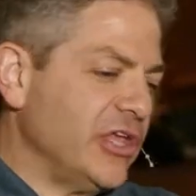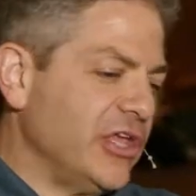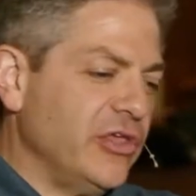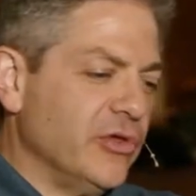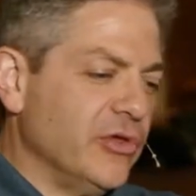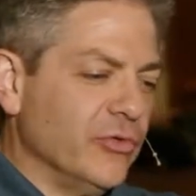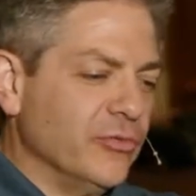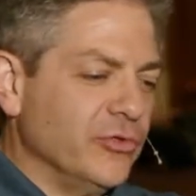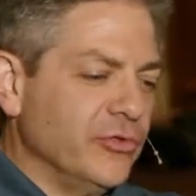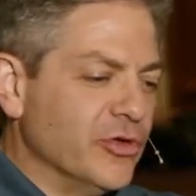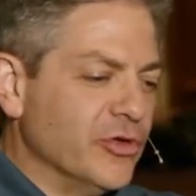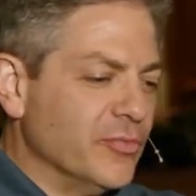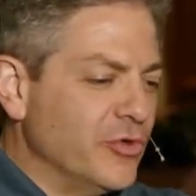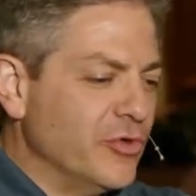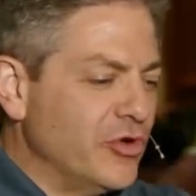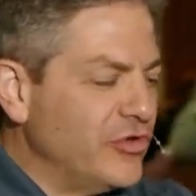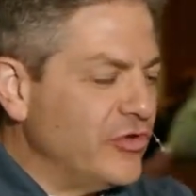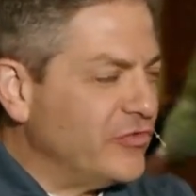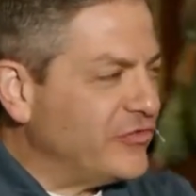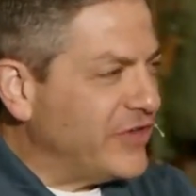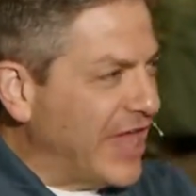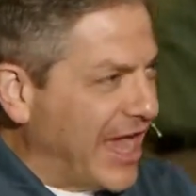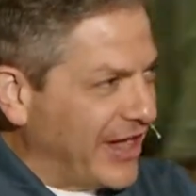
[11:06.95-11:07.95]
You
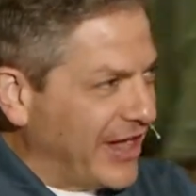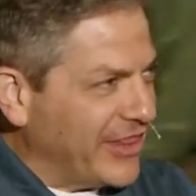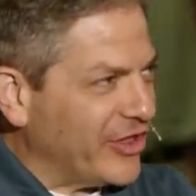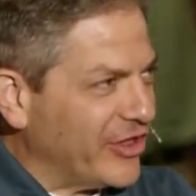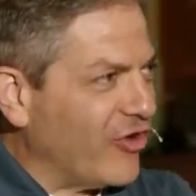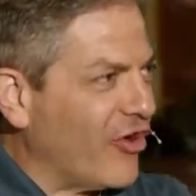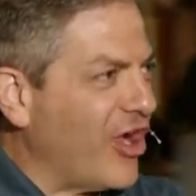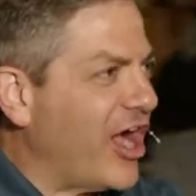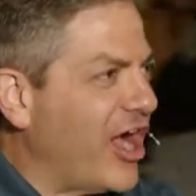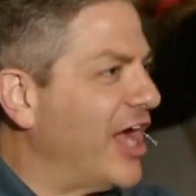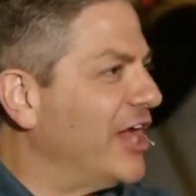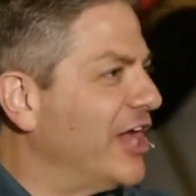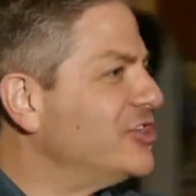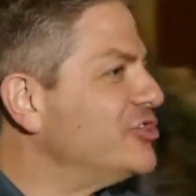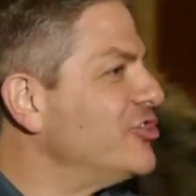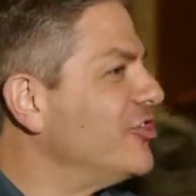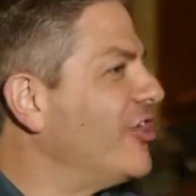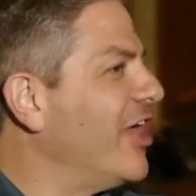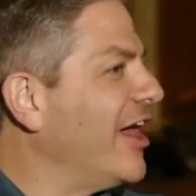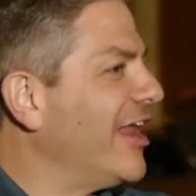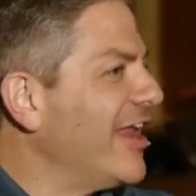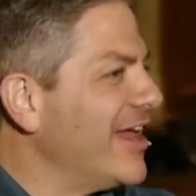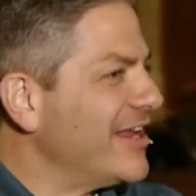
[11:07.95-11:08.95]
moved out of the garage. You
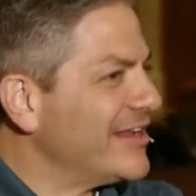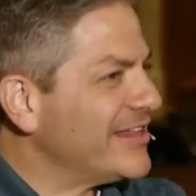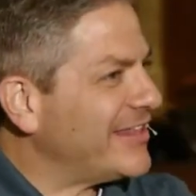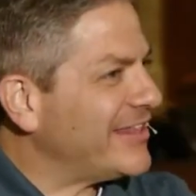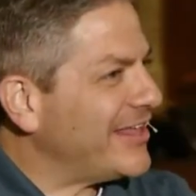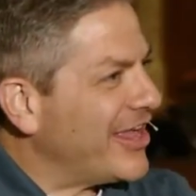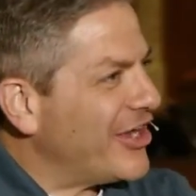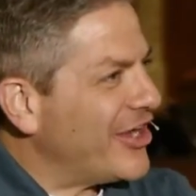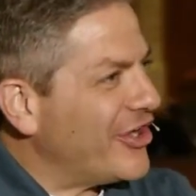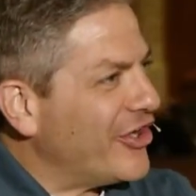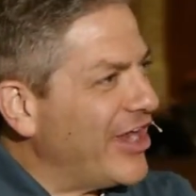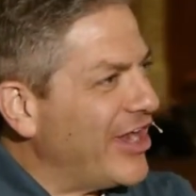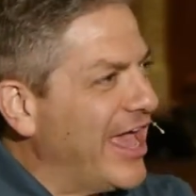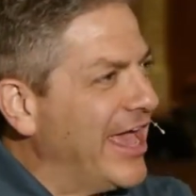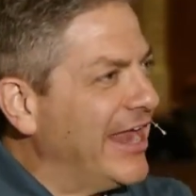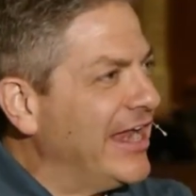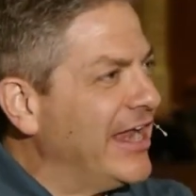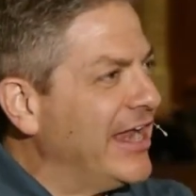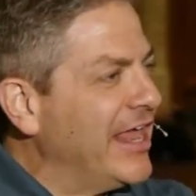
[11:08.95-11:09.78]
got onto the internet.